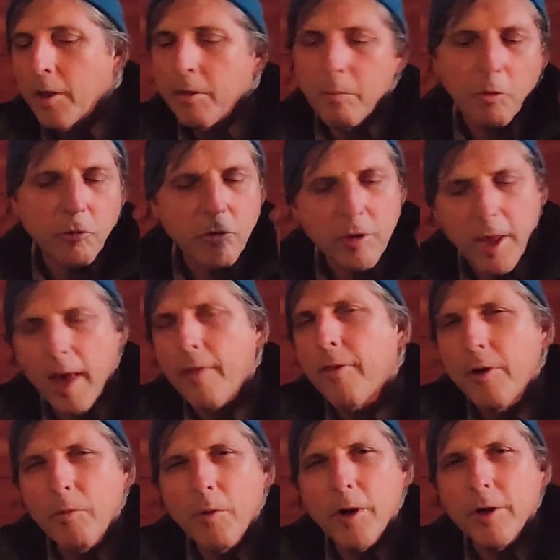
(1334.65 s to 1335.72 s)
the most
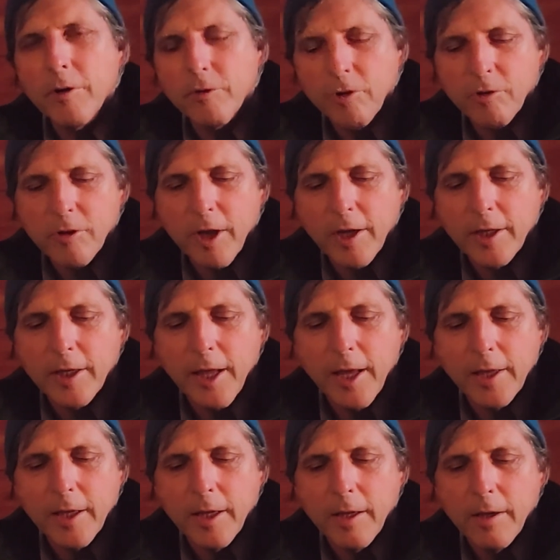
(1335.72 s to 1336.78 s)
deadly winter since
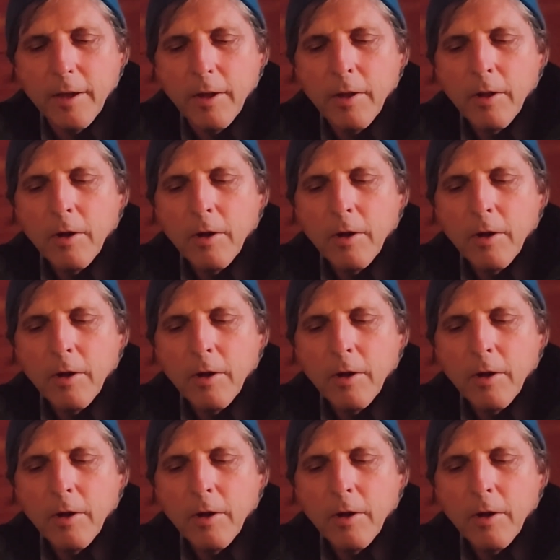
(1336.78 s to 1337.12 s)
1918.